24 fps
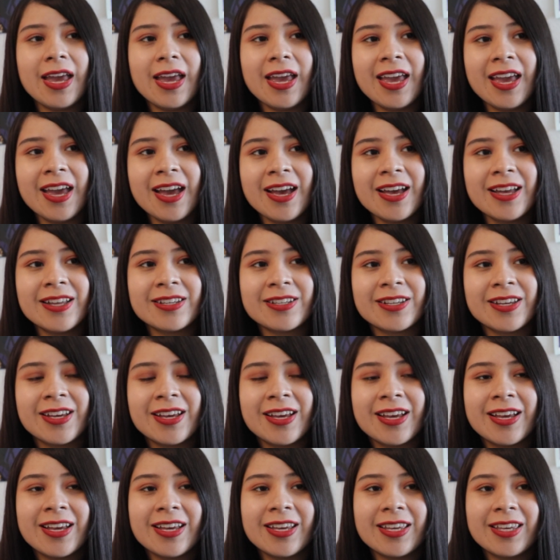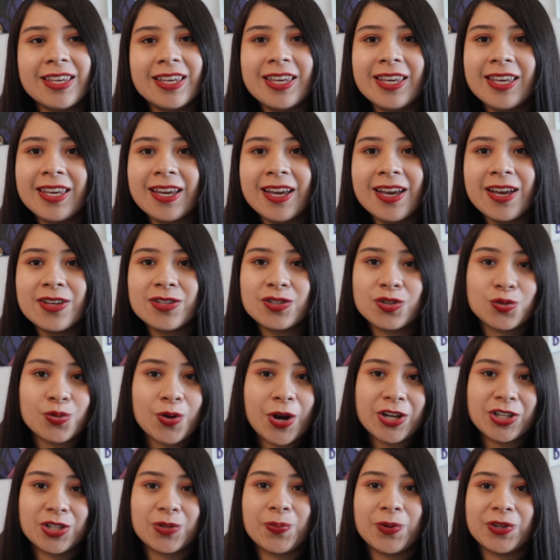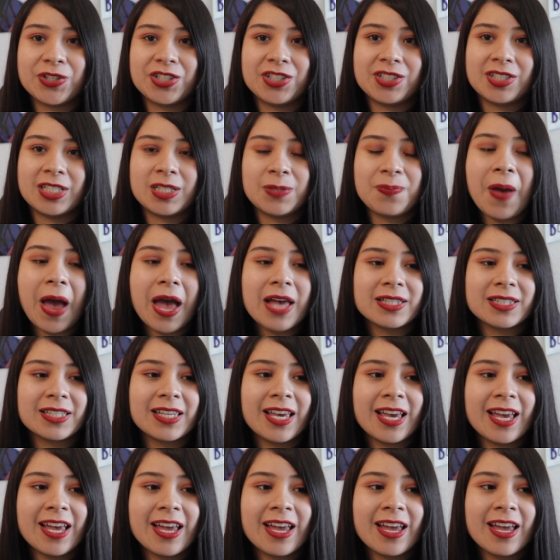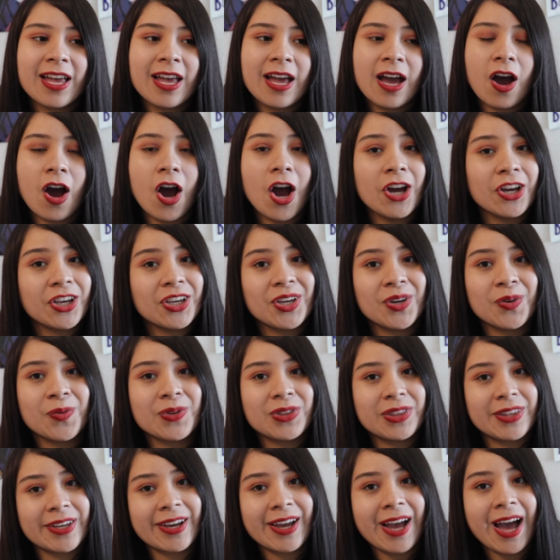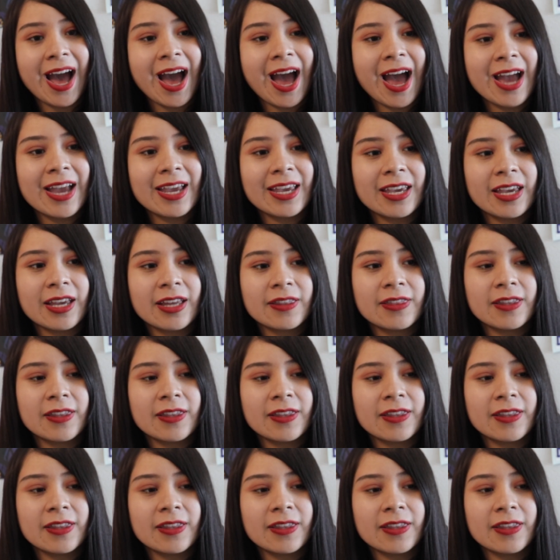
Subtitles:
And he is trying to purchase this basket, arguing with the guy.